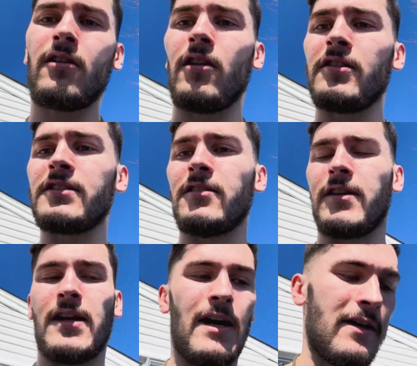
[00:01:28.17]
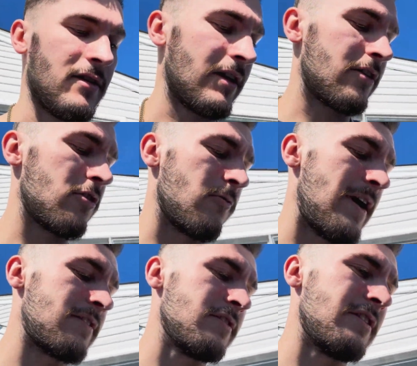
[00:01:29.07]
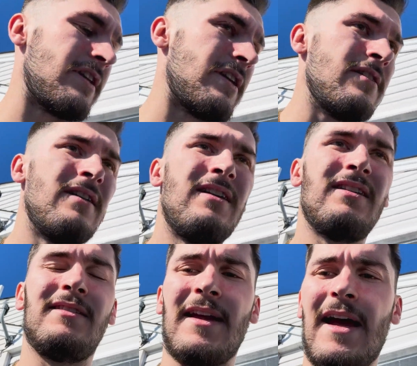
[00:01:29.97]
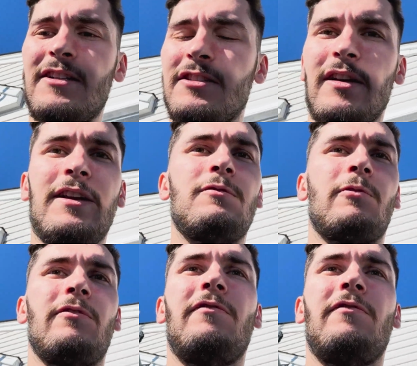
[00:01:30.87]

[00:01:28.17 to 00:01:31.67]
car started idling correctly, dash lights weren't